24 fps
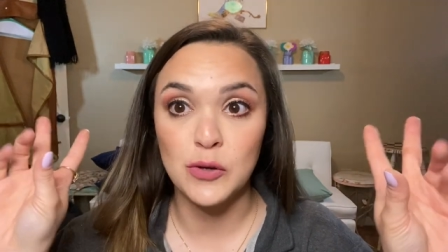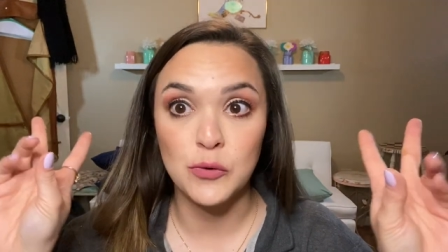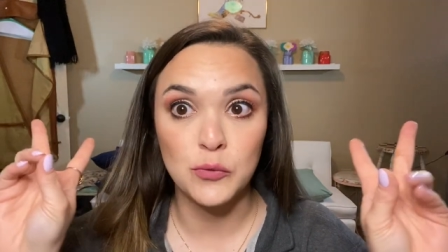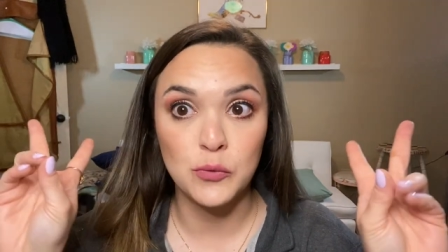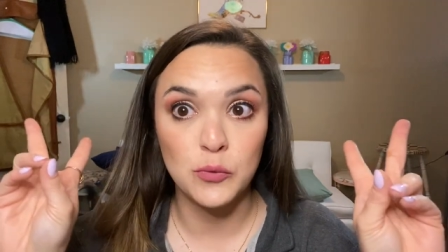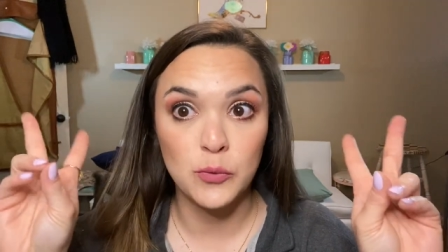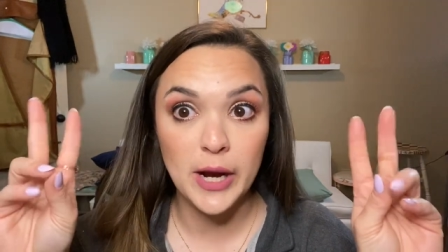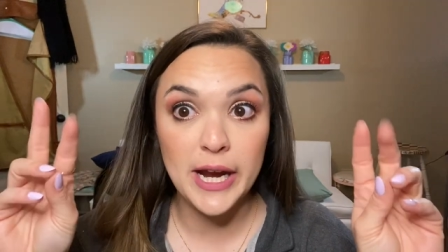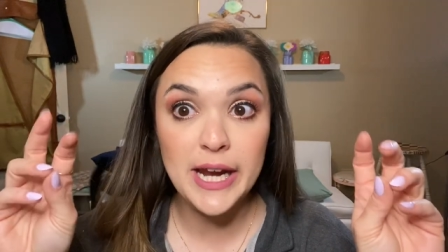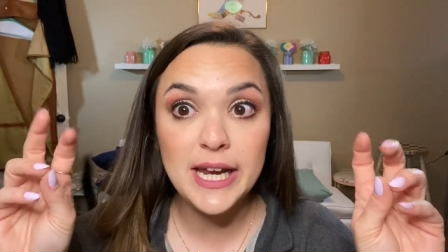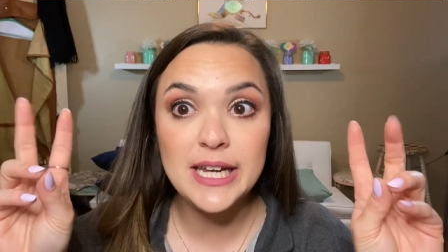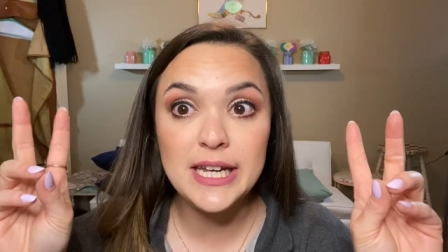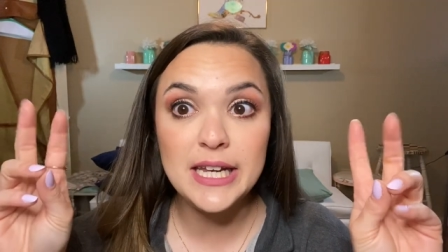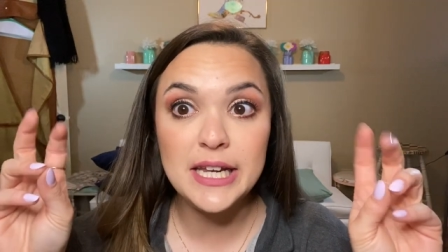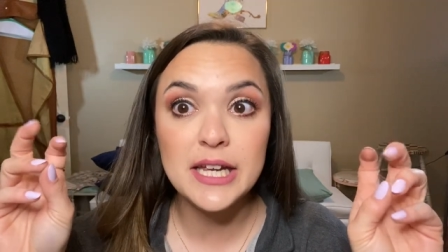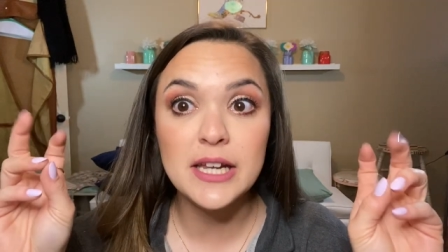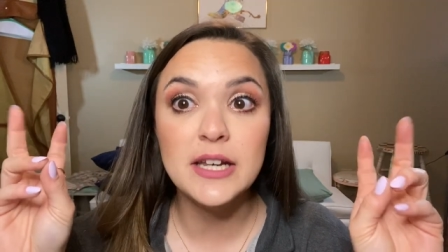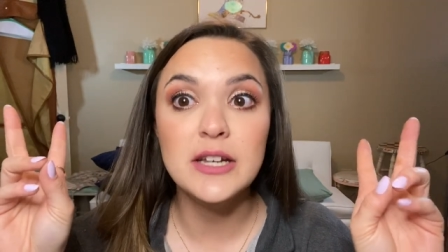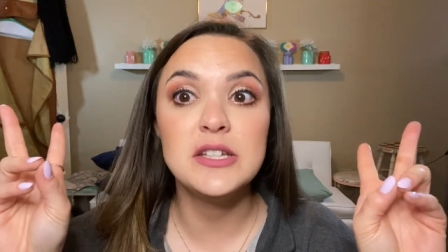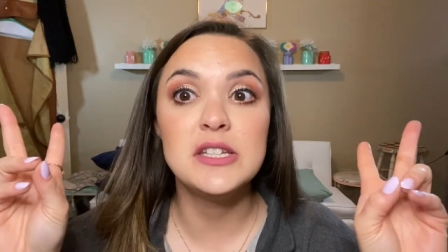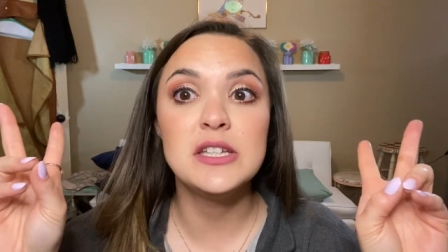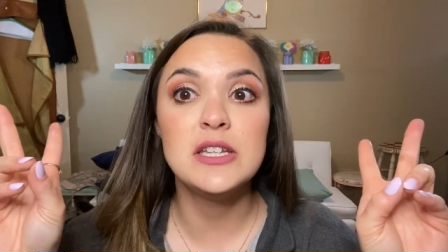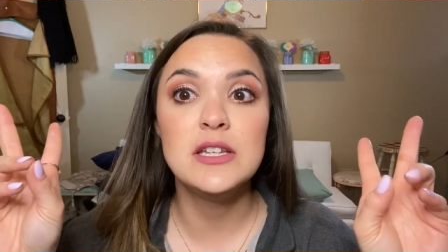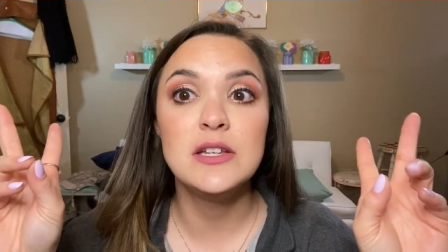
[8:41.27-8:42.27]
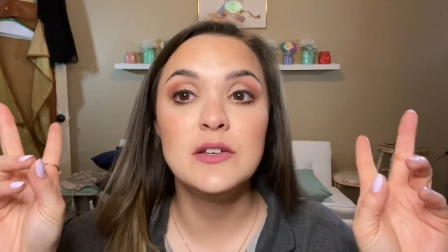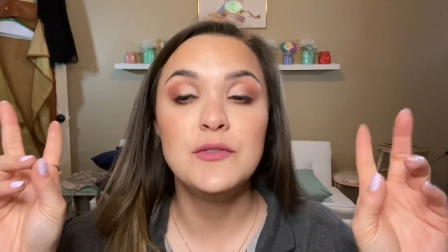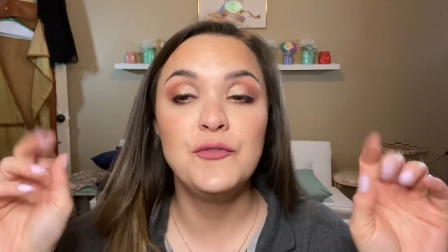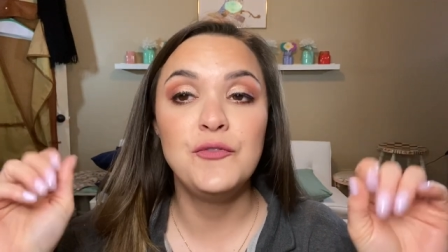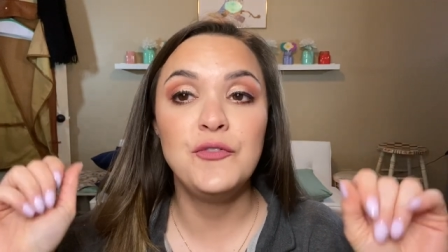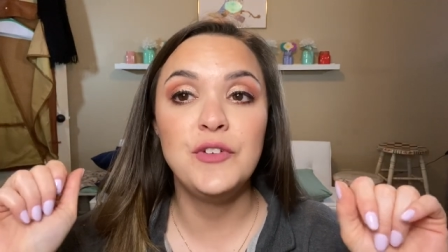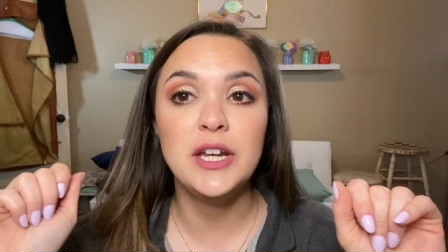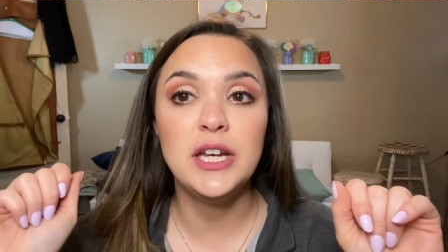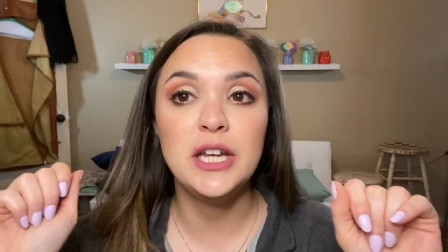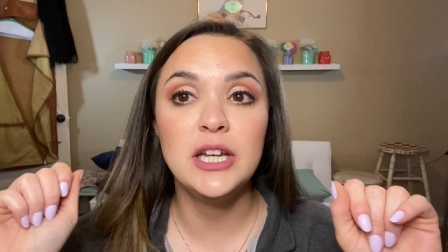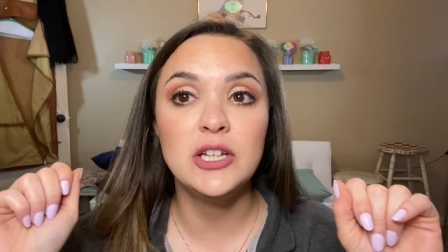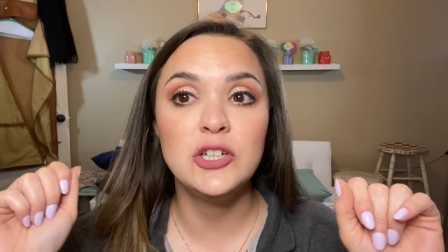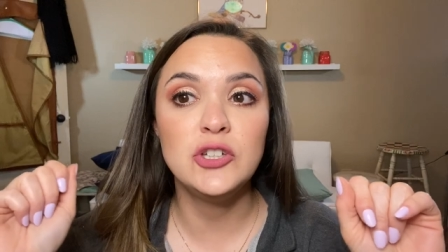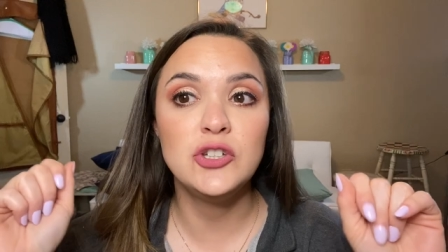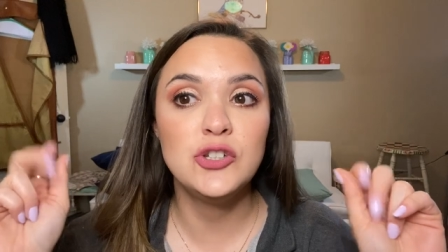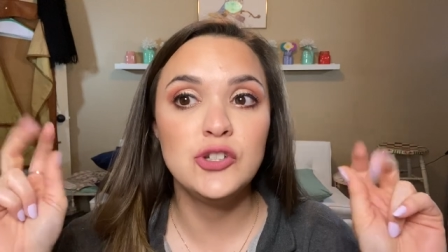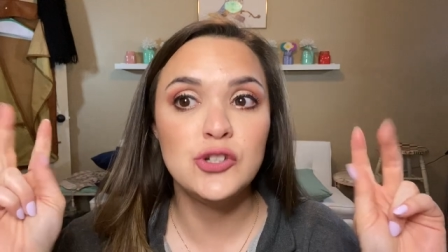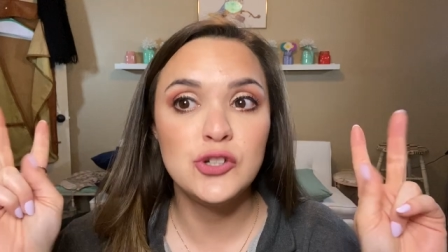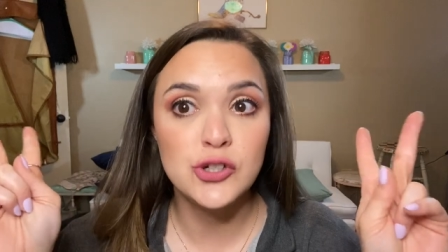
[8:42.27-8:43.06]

radiant finish,